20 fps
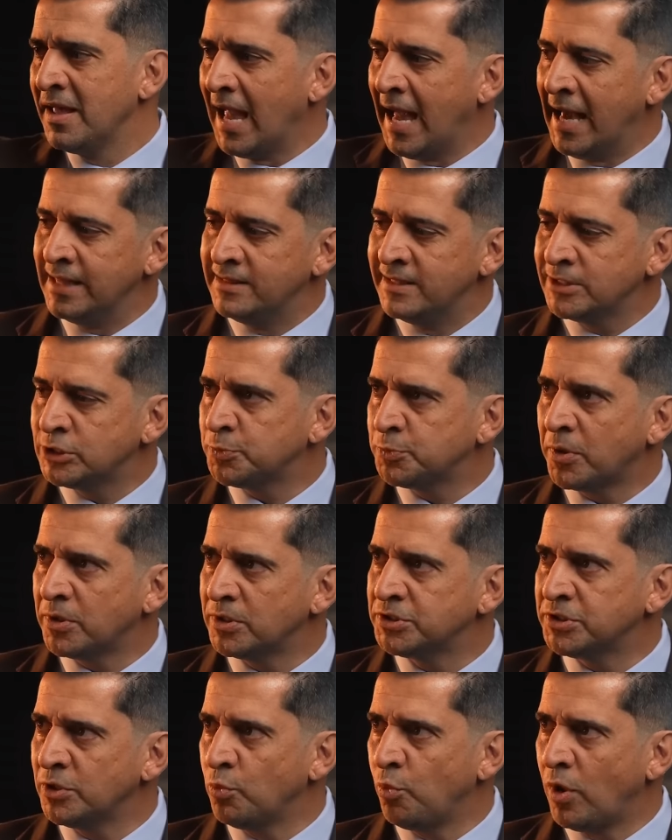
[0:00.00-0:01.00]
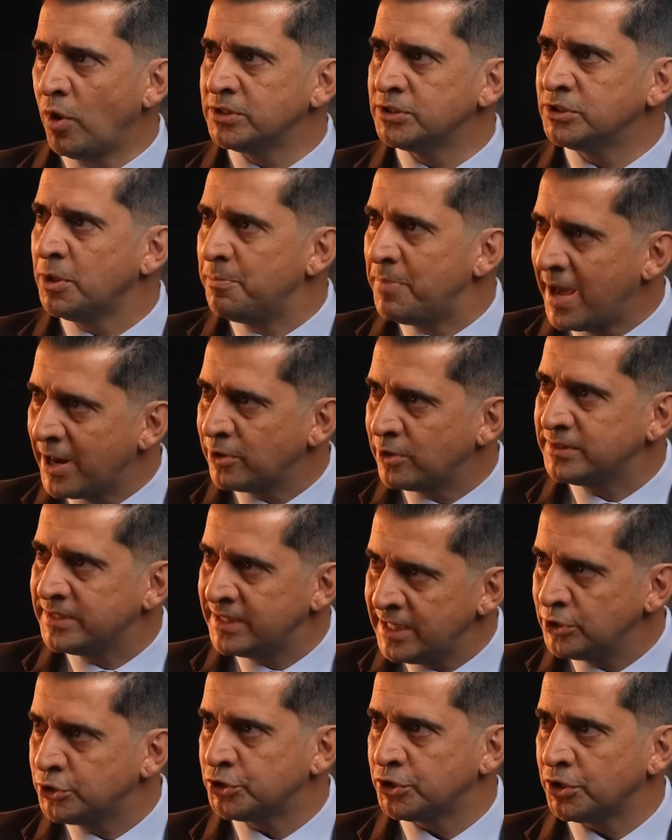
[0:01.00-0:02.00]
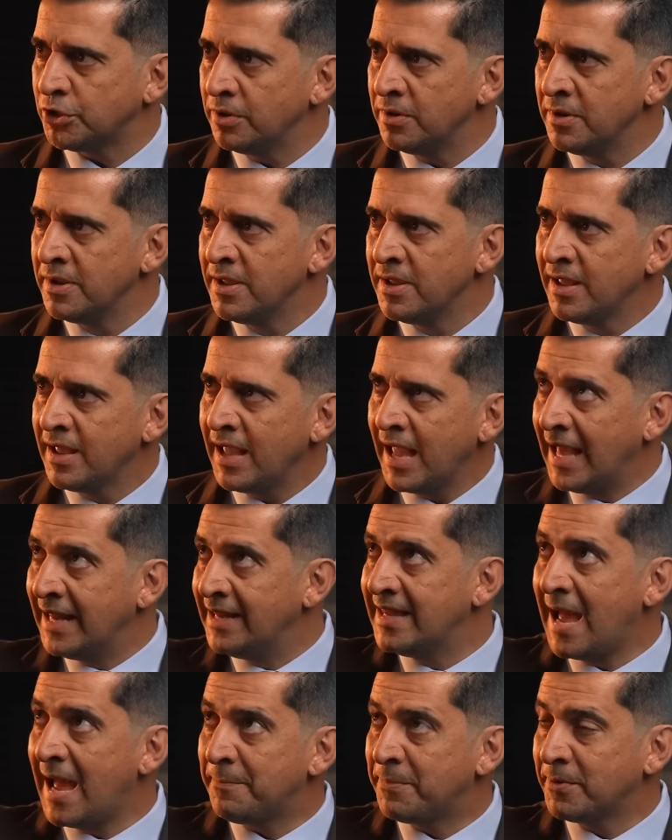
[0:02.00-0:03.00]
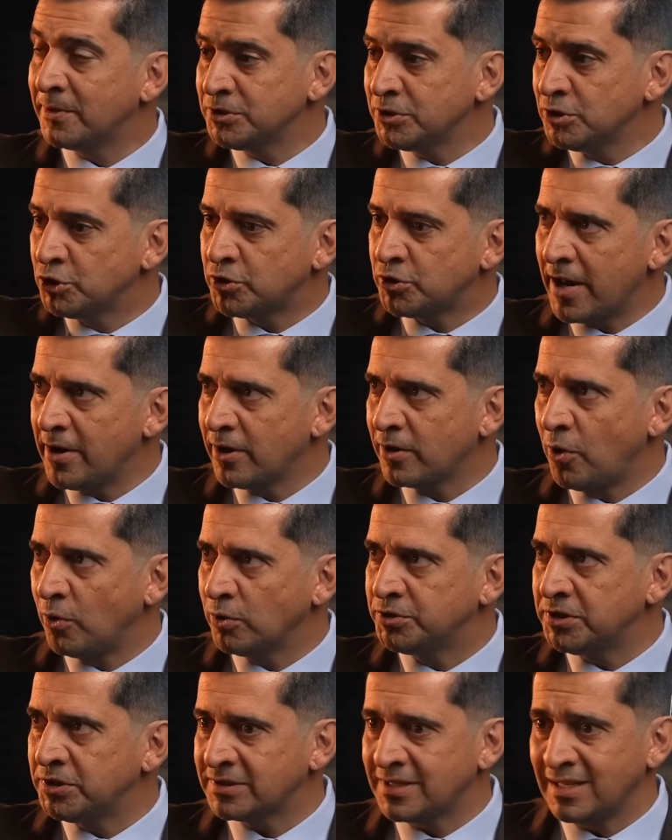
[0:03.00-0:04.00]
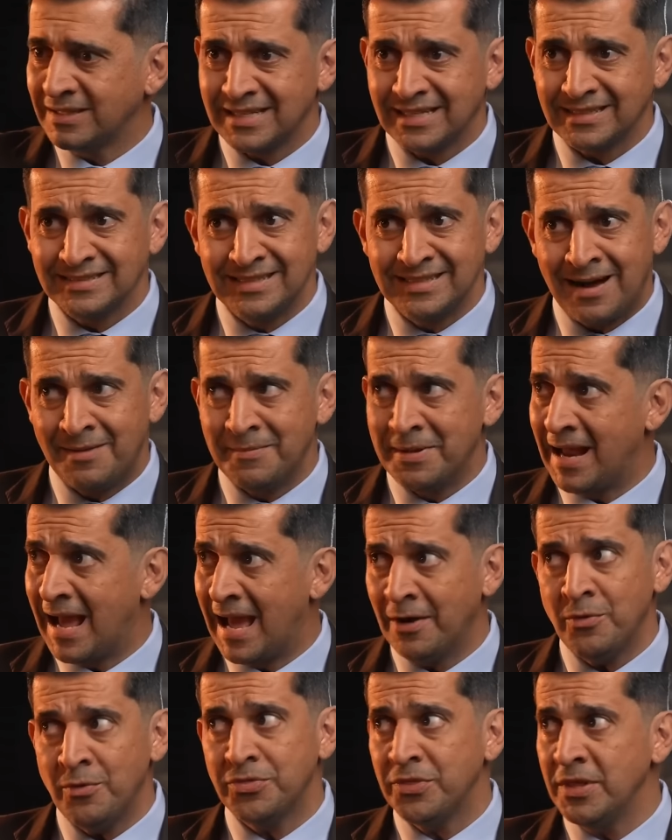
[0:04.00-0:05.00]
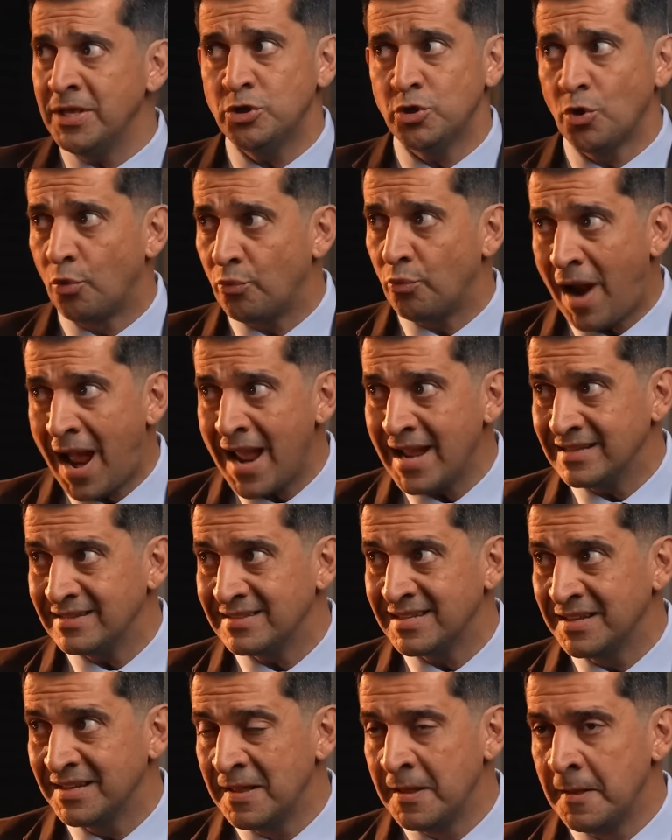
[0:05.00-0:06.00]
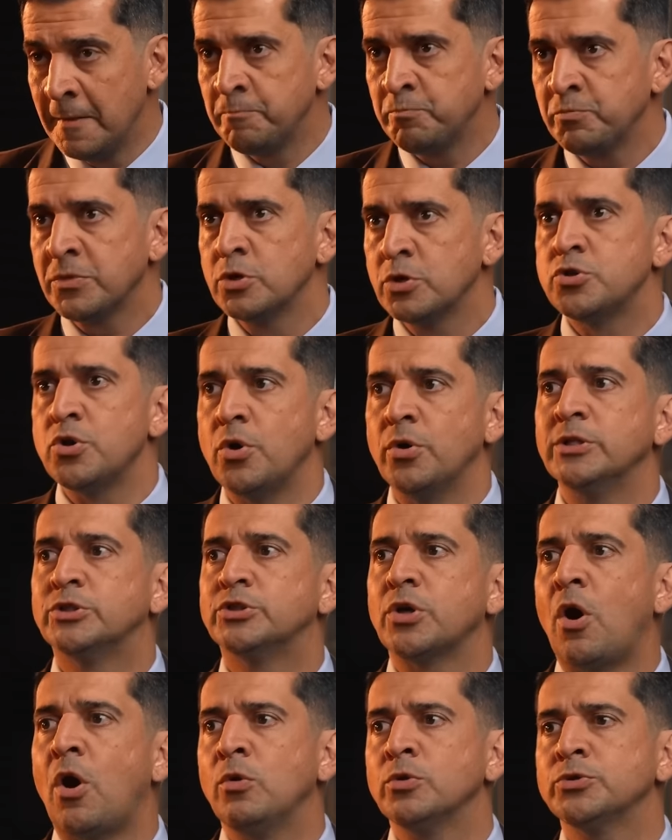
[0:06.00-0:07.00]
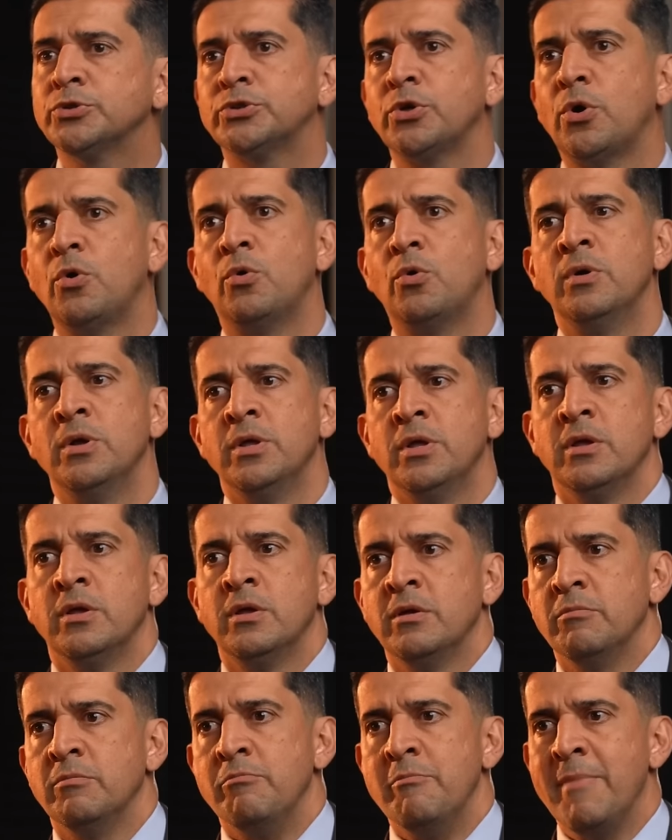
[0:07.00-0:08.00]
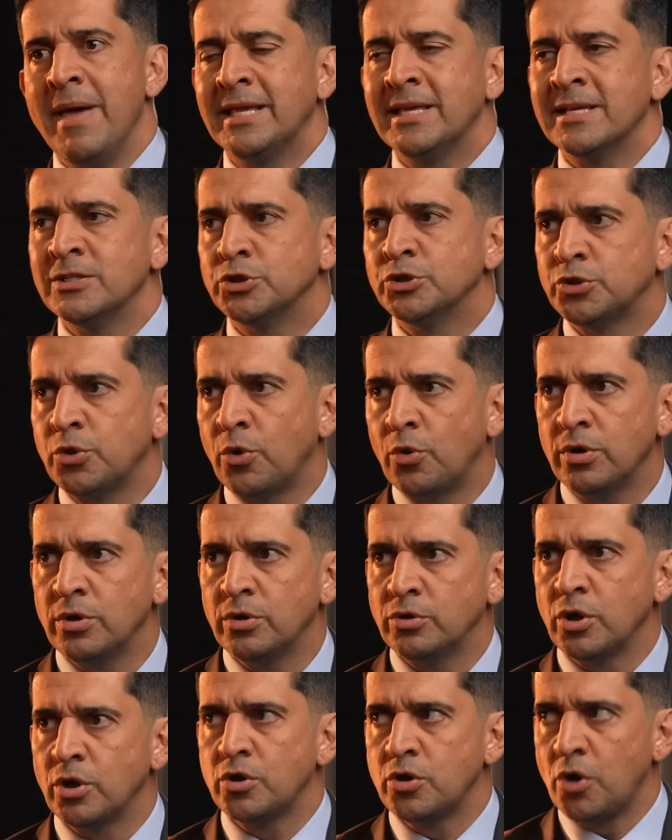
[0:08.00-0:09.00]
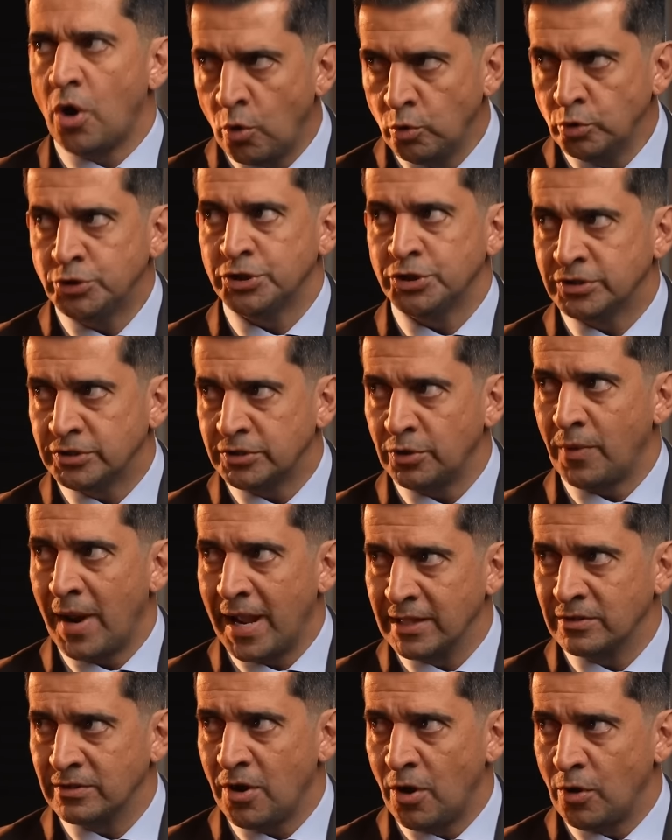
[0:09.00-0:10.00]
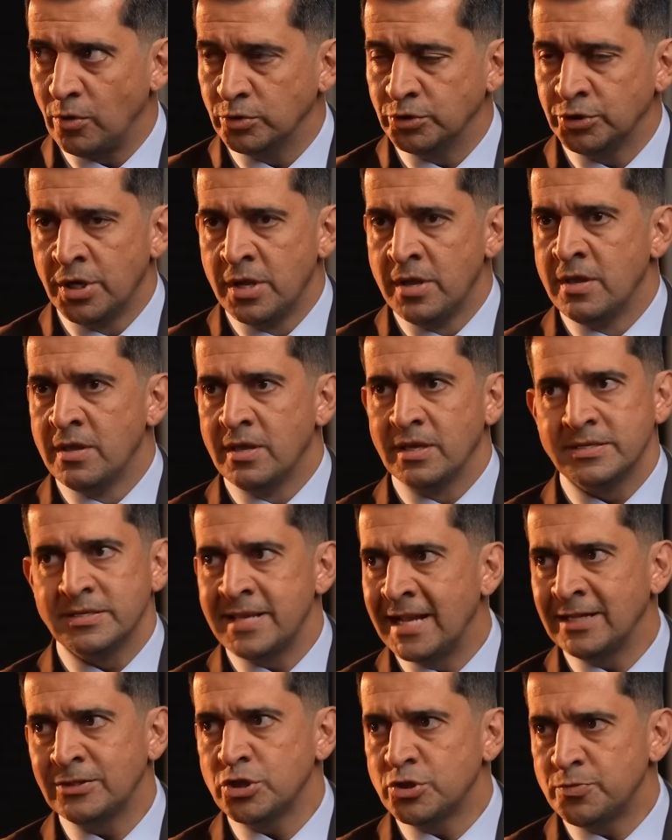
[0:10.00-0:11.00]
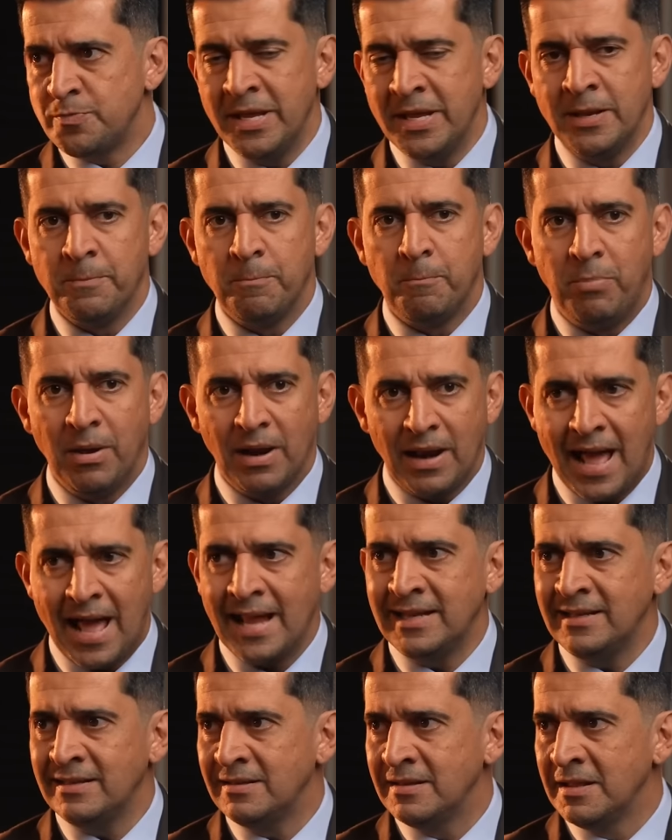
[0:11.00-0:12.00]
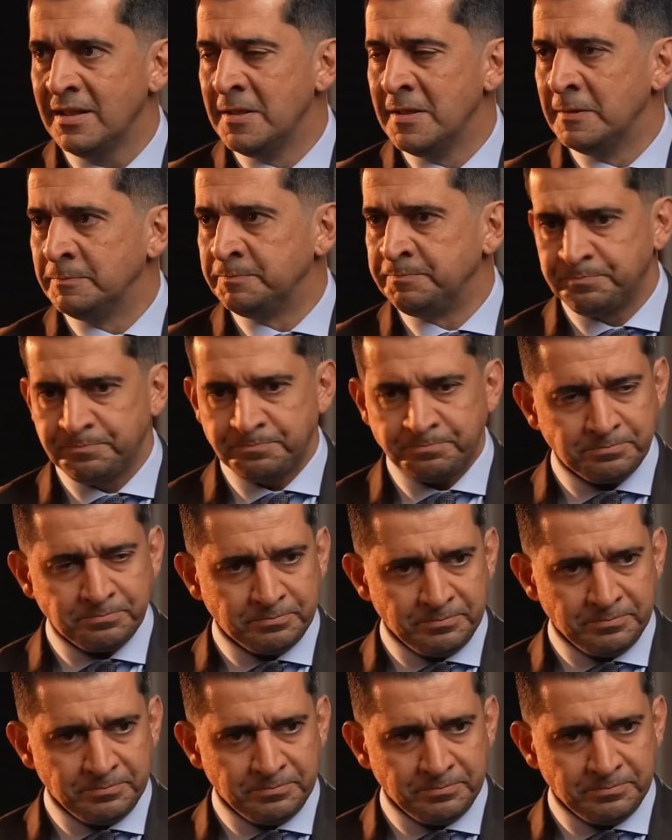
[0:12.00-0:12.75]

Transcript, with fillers: And this person was the better teacher. And that person's trying to coach this guy's like, nah, man, I don't think you're right. So it's also making sure the coach is the right coach. It's not just being blind, yeah.